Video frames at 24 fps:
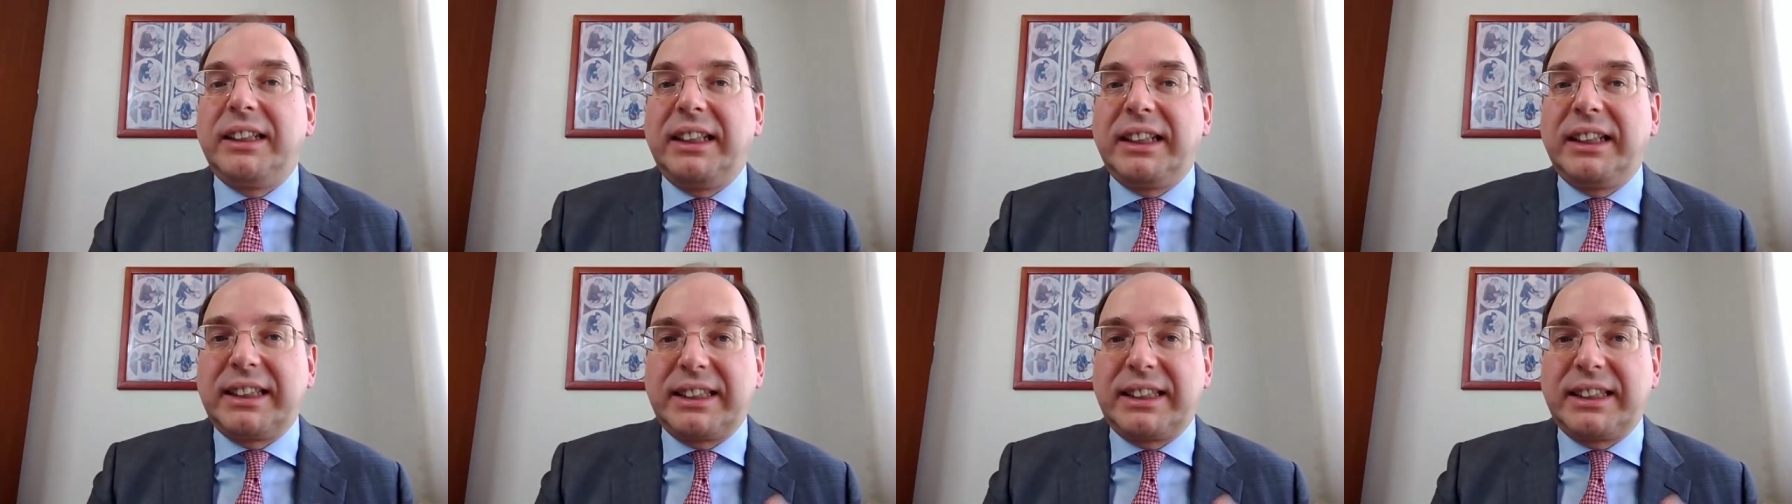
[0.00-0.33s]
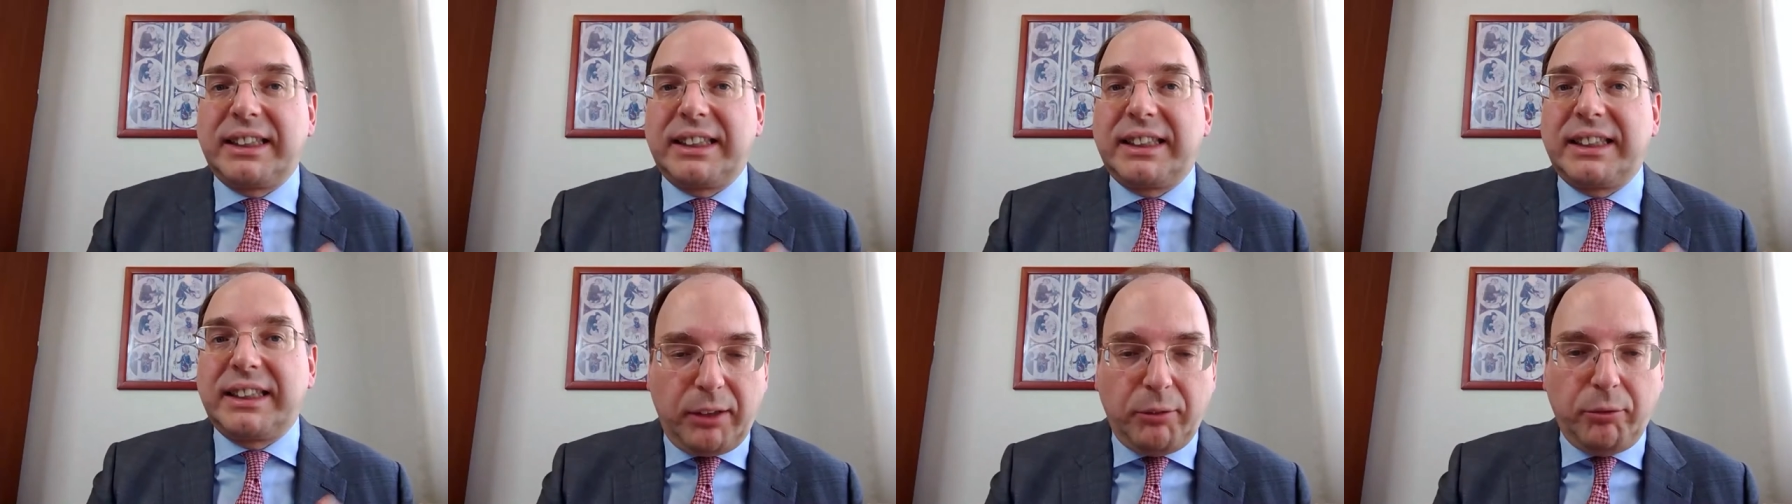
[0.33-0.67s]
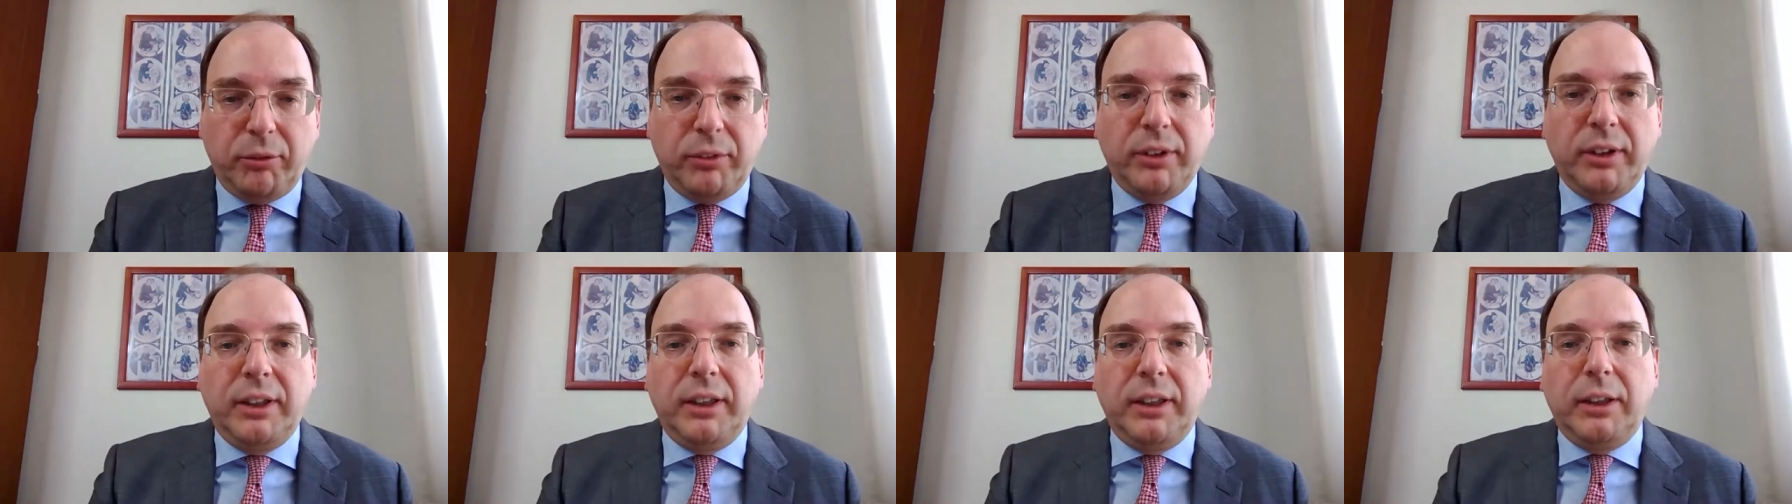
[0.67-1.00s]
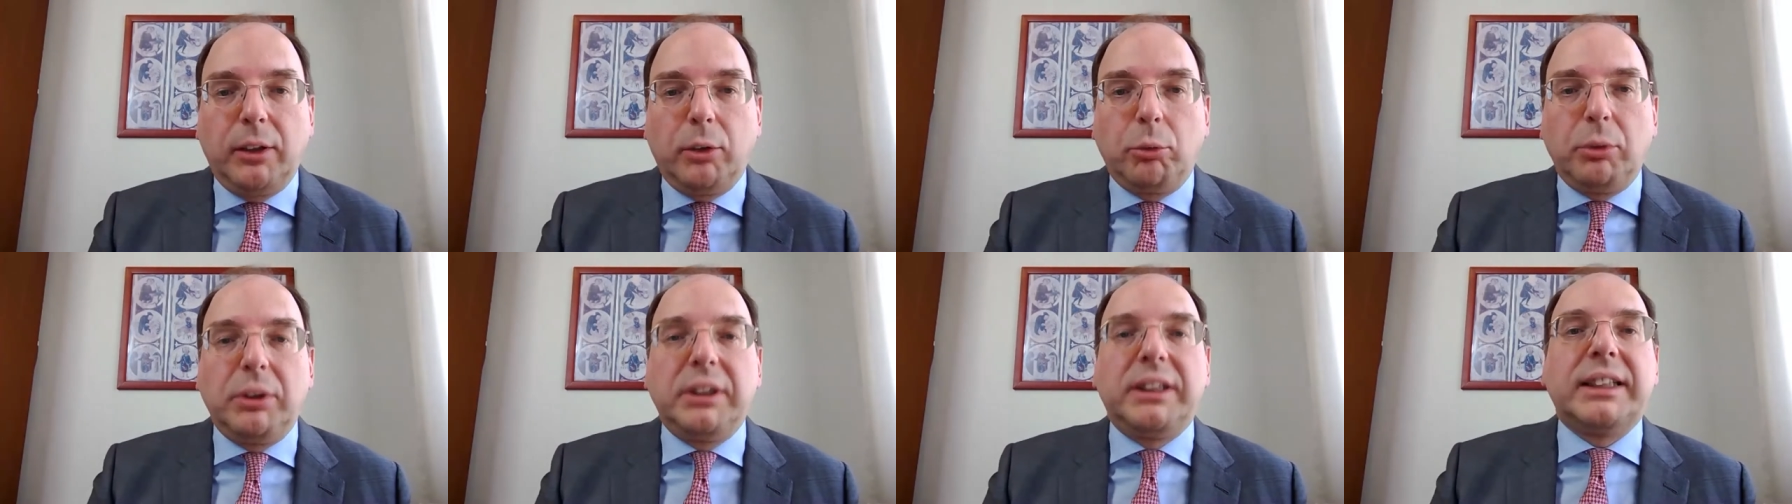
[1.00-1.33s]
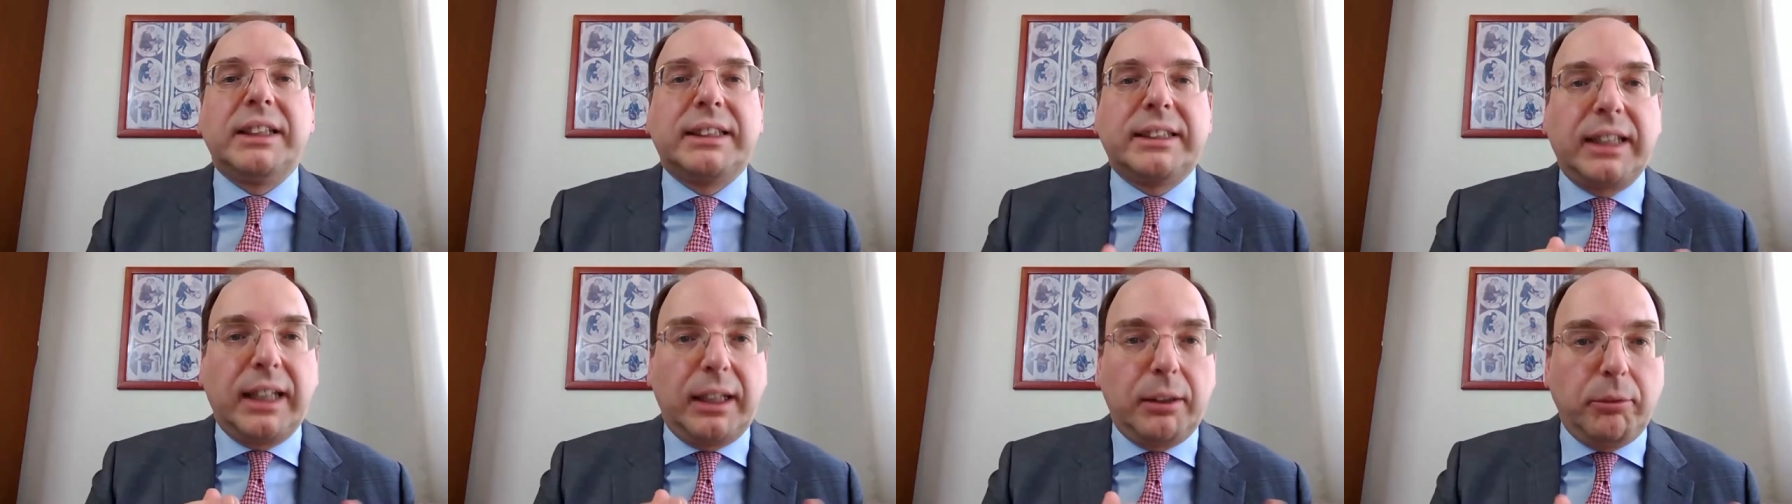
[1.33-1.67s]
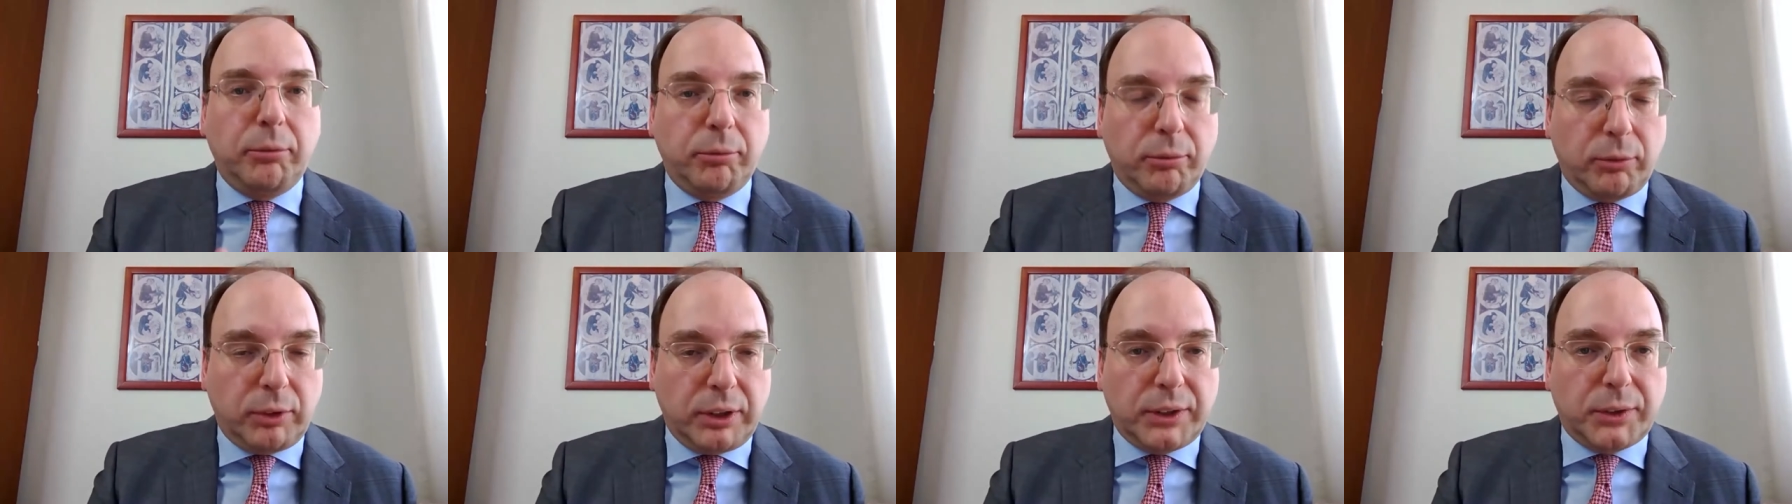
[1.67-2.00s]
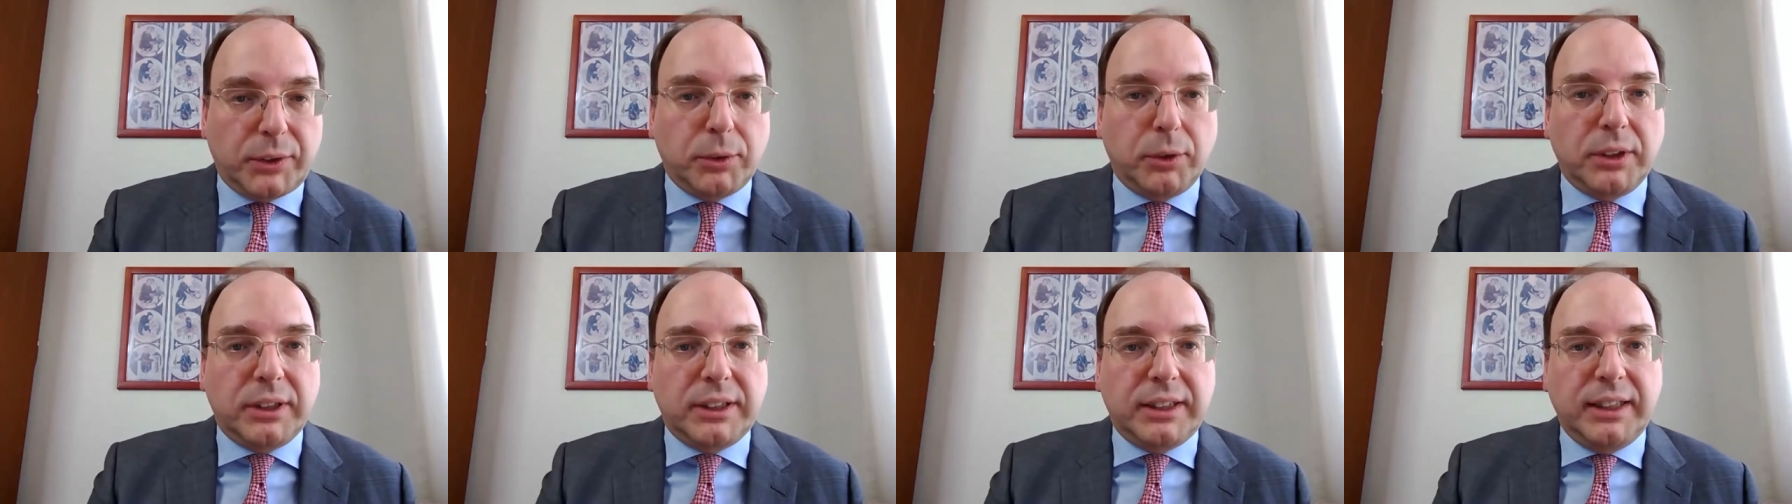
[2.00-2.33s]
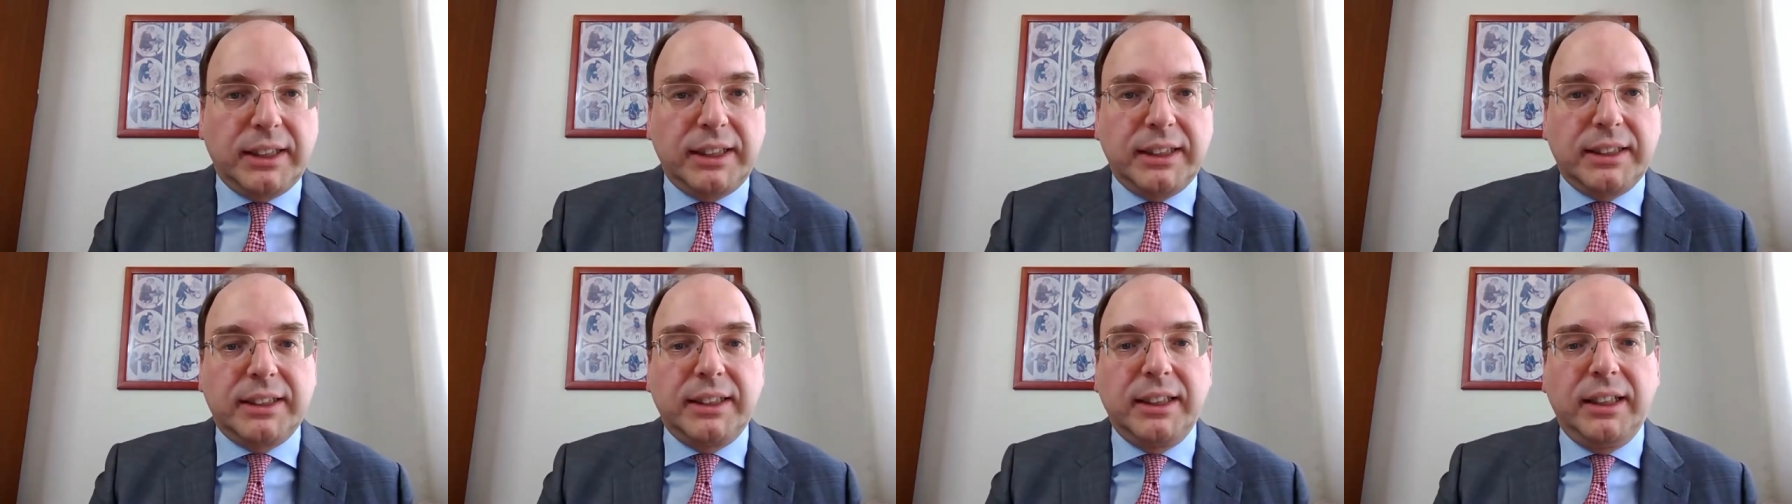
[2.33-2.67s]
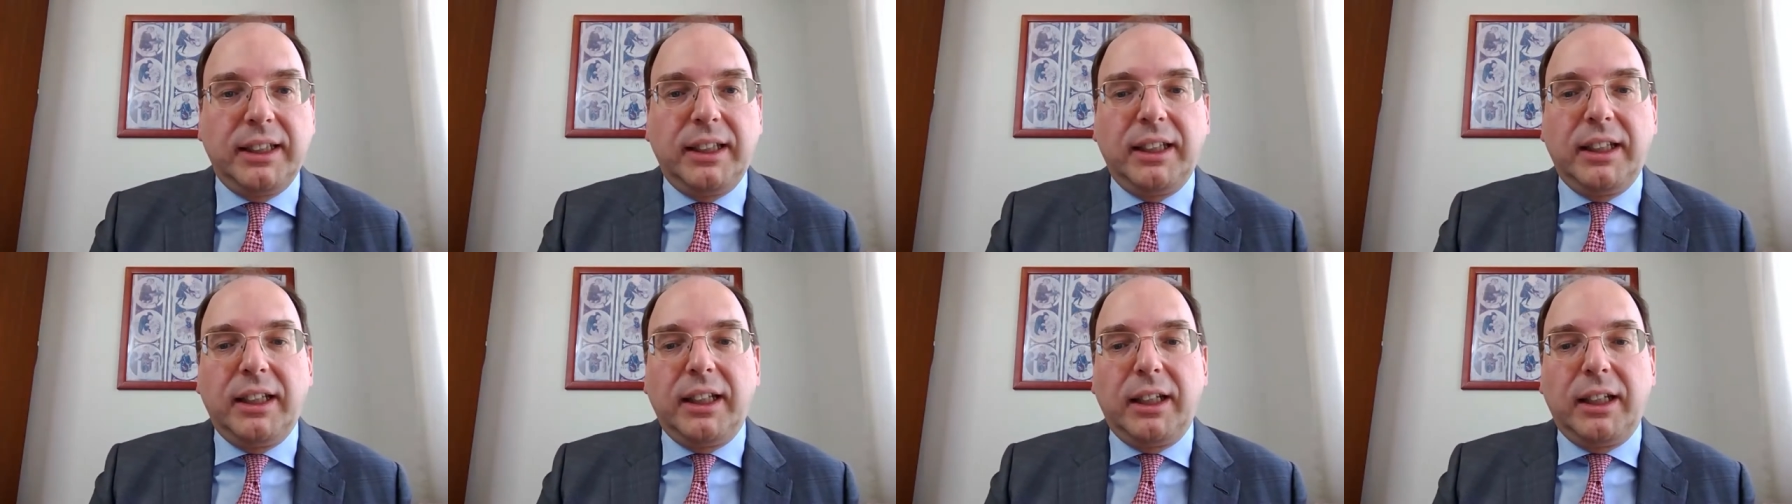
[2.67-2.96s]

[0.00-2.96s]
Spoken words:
the same, with the same resources,